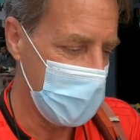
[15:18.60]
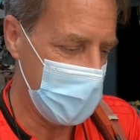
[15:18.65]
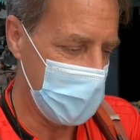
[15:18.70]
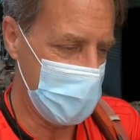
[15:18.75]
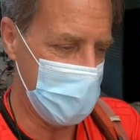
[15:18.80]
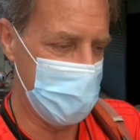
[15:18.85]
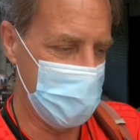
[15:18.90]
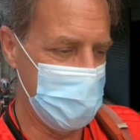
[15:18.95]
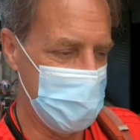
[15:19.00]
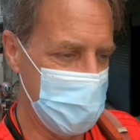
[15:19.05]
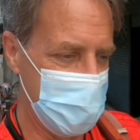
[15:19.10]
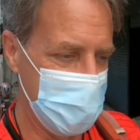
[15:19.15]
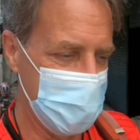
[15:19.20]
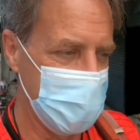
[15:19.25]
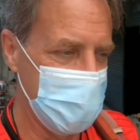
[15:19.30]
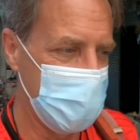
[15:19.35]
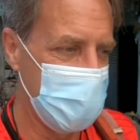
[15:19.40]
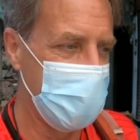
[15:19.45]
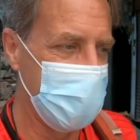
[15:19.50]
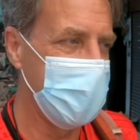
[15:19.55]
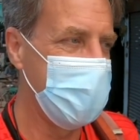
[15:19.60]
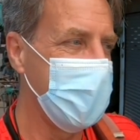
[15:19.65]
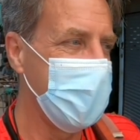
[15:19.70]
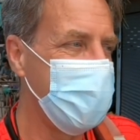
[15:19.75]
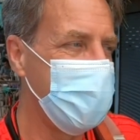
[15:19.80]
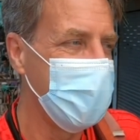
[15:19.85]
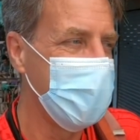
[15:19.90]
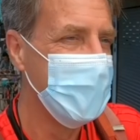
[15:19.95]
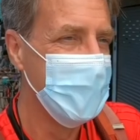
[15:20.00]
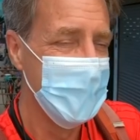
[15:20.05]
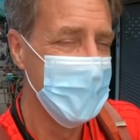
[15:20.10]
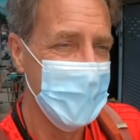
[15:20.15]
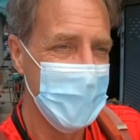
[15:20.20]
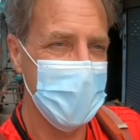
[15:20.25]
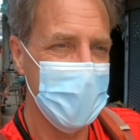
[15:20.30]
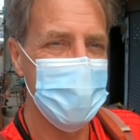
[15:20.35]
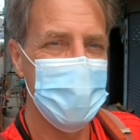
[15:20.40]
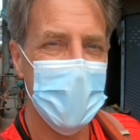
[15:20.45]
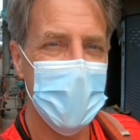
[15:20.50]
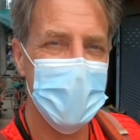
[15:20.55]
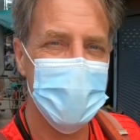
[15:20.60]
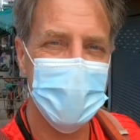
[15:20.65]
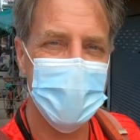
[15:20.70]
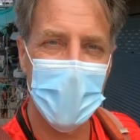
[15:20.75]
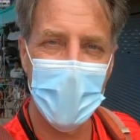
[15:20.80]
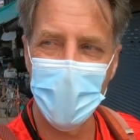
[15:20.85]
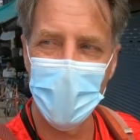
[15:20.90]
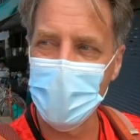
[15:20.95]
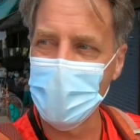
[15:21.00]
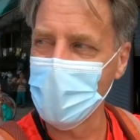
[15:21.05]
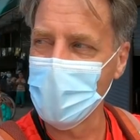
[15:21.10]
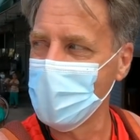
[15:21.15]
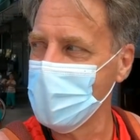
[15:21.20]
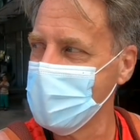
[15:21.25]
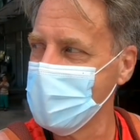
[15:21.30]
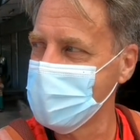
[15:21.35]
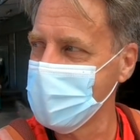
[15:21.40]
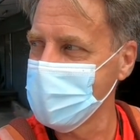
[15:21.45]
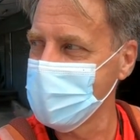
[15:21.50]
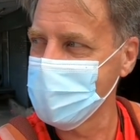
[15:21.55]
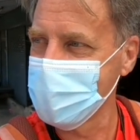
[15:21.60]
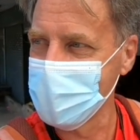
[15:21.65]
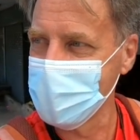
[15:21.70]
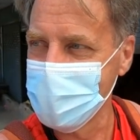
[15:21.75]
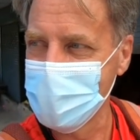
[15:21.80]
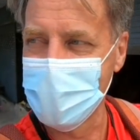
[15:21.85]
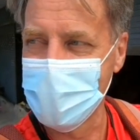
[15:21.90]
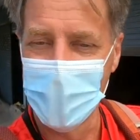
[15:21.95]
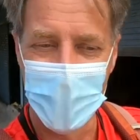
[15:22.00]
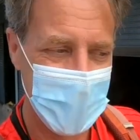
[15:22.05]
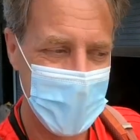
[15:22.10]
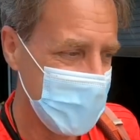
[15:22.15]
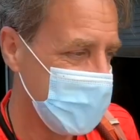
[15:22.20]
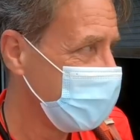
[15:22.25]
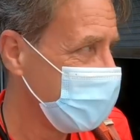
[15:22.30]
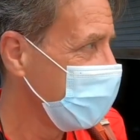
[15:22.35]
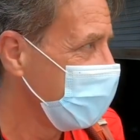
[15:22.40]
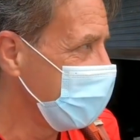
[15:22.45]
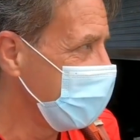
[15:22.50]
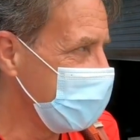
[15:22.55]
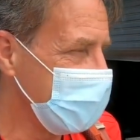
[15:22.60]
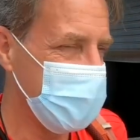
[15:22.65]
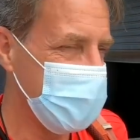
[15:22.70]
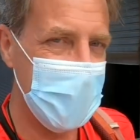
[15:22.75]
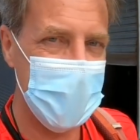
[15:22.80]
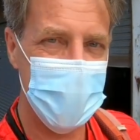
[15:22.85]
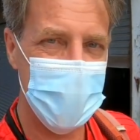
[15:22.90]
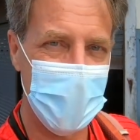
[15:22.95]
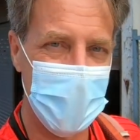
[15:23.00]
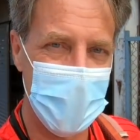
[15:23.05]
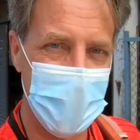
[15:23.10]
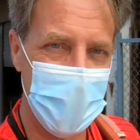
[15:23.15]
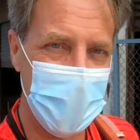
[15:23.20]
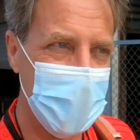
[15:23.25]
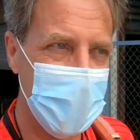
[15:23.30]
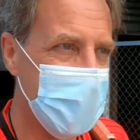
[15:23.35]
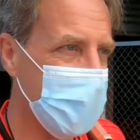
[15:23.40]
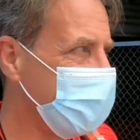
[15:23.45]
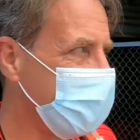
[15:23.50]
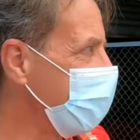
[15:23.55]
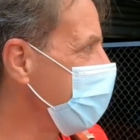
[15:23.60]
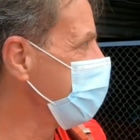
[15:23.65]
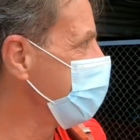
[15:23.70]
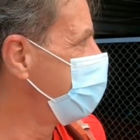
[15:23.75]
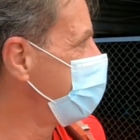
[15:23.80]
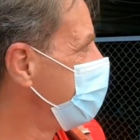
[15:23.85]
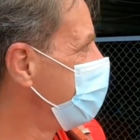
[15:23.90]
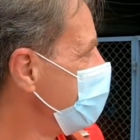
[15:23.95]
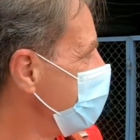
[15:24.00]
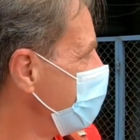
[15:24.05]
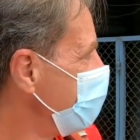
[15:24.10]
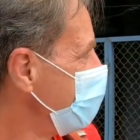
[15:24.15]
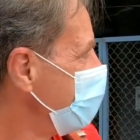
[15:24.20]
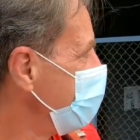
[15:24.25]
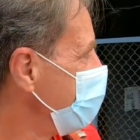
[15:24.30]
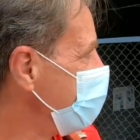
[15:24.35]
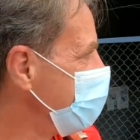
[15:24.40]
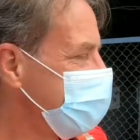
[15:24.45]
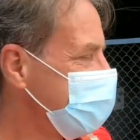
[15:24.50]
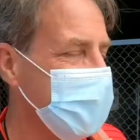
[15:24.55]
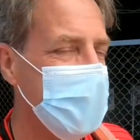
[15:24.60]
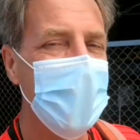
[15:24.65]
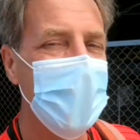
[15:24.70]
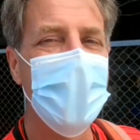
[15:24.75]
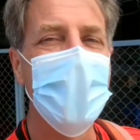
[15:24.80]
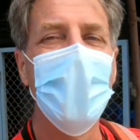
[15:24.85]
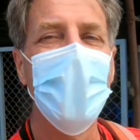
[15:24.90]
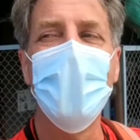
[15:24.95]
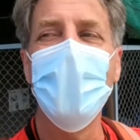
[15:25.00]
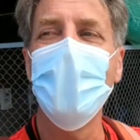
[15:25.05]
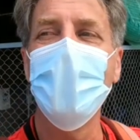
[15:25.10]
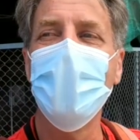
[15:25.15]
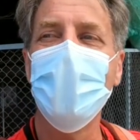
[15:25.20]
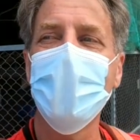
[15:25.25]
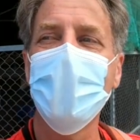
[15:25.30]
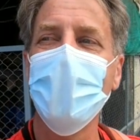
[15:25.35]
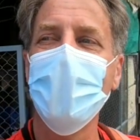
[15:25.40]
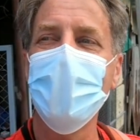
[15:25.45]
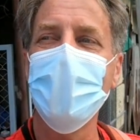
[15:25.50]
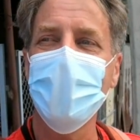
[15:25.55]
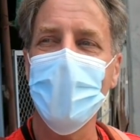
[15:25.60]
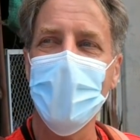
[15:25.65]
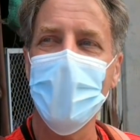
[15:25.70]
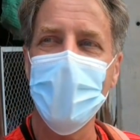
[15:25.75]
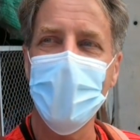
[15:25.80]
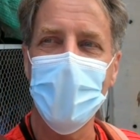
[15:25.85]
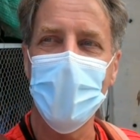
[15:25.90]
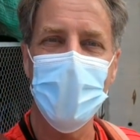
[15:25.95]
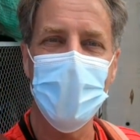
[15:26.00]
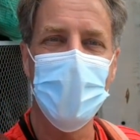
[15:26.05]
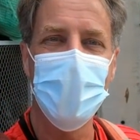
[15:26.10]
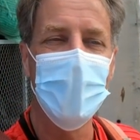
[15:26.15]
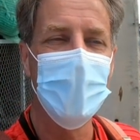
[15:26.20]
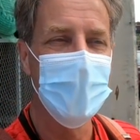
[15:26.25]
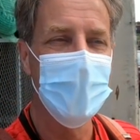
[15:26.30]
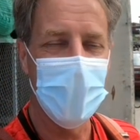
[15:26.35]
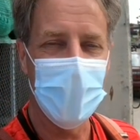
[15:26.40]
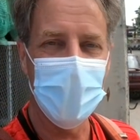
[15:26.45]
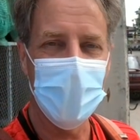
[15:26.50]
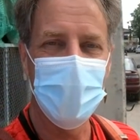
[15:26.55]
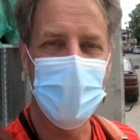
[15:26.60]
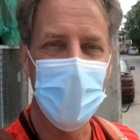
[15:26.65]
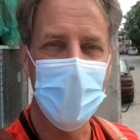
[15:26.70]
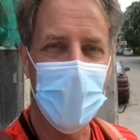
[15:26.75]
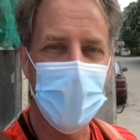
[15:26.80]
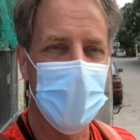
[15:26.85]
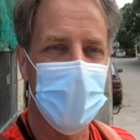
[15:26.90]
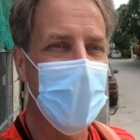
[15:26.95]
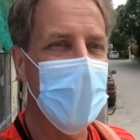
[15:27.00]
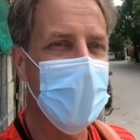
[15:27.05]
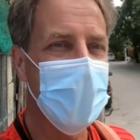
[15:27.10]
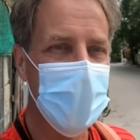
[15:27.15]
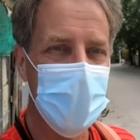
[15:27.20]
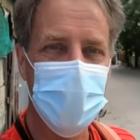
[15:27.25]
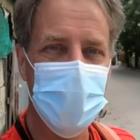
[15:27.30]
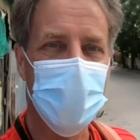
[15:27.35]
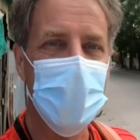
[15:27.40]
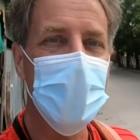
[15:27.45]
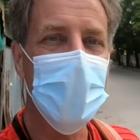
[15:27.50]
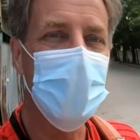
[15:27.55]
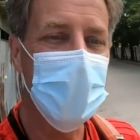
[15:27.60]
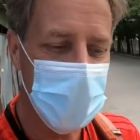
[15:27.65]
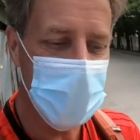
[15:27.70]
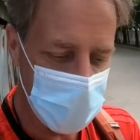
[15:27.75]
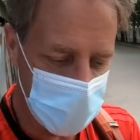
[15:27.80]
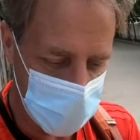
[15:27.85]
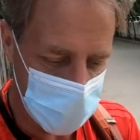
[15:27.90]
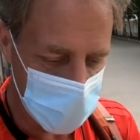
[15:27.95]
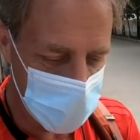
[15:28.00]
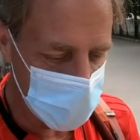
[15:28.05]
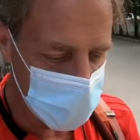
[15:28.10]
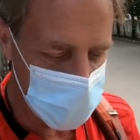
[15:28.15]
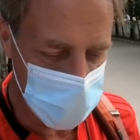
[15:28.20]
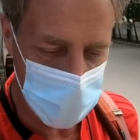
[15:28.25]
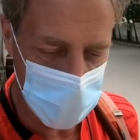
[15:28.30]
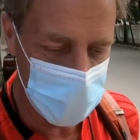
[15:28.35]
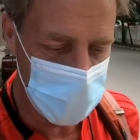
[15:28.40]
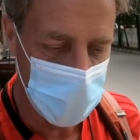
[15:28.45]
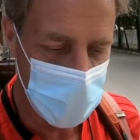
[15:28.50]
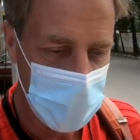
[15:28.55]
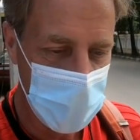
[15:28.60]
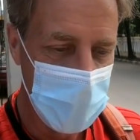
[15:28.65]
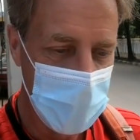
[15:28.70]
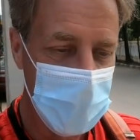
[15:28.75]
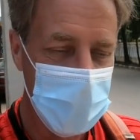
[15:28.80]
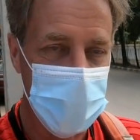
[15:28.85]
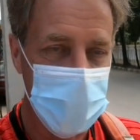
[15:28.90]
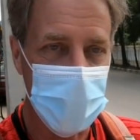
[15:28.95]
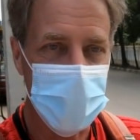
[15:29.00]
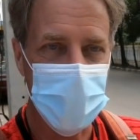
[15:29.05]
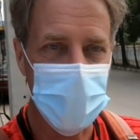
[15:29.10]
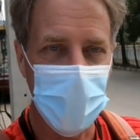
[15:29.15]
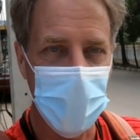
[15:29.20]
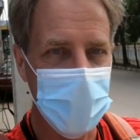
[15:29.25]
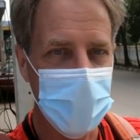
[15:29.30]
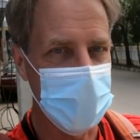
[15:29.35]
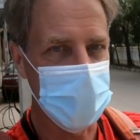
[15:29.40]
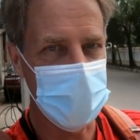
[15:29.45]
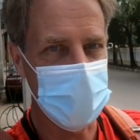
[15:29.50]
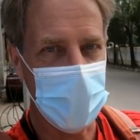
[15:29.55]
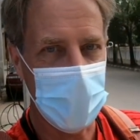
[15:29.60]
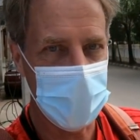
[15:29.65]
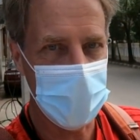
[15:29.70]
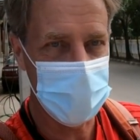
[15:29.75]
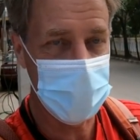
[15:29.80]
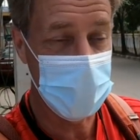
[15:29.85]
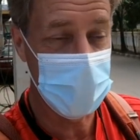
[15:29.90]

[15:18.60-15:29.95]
And it beats down your resistance. And eventually you give up and you say, okay, I'll buy the premium version just so I can stop